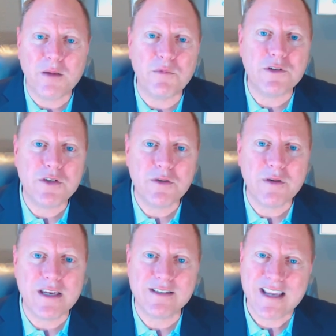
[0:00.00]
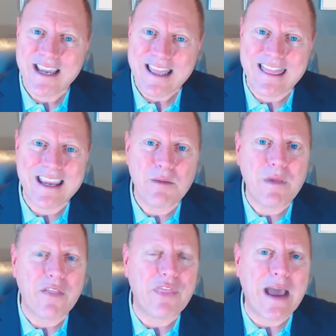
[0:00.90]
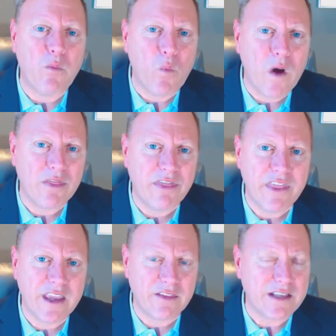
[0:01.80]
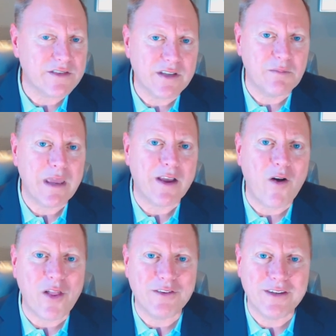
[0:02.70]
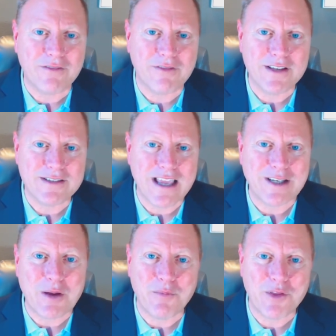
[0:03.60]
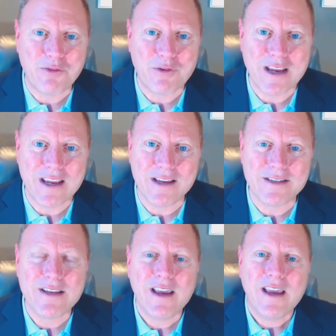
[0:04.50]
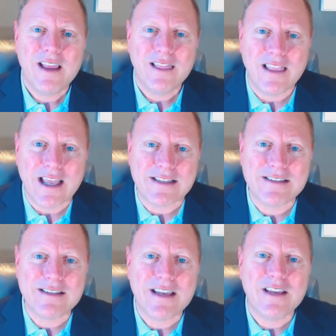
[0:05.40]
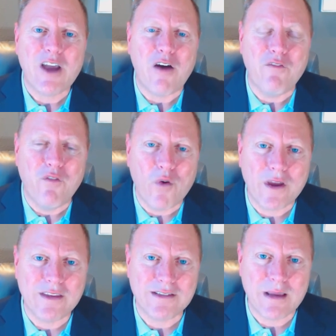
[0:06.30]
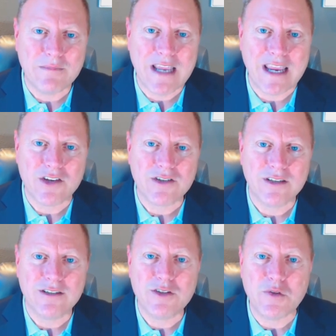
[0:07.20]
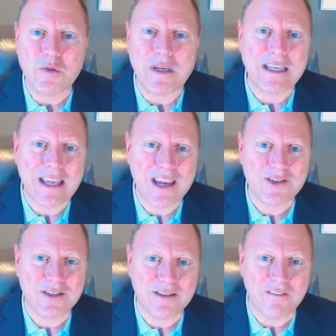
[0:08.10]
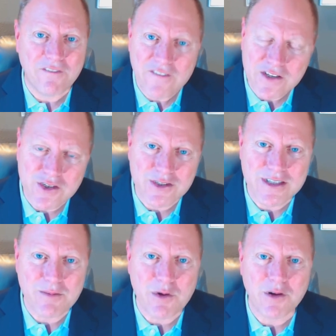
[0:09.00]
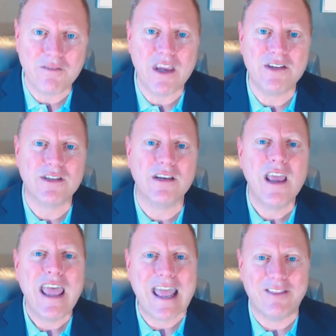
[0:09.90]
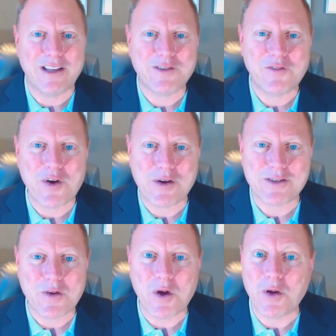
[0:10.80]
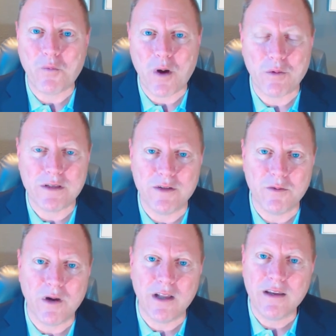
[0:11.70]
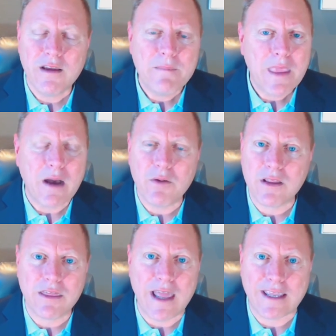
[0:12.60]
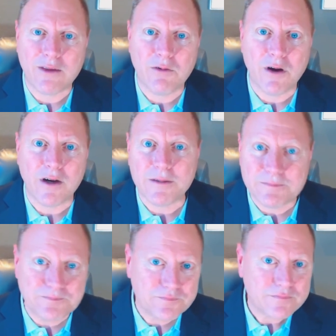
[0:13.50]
Number 2 is think about that one thing that's going to make all the difference. And number 3 is let's avoid the temptation to engage in deficiency motivation, and let's focus on what we do want. I want to thank you all,